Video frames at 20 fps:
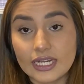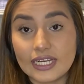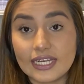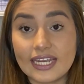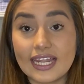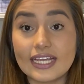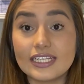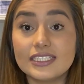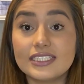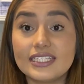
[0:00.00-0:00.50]

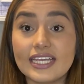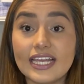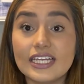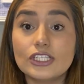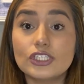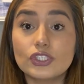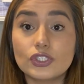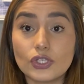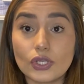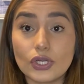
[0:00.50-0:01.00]
Now,
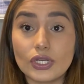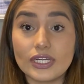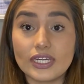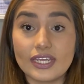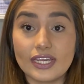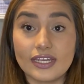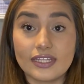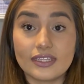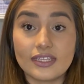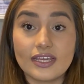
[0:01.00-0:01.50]
day
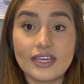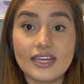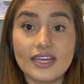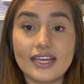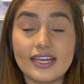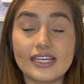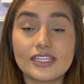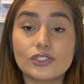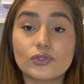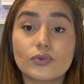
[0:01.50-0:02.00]
30th
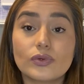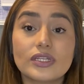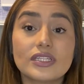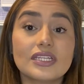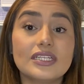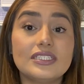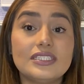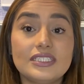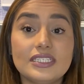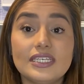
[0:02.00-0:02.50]
is where
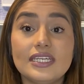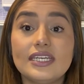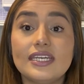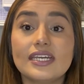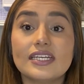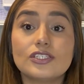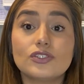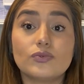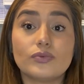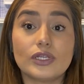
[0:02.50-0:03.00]
the deed
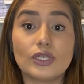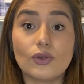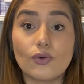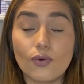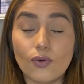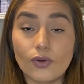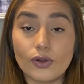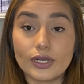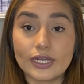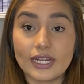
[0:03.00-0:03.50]
gets
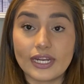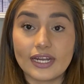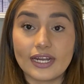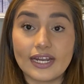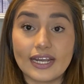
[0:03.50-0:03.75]
recorded.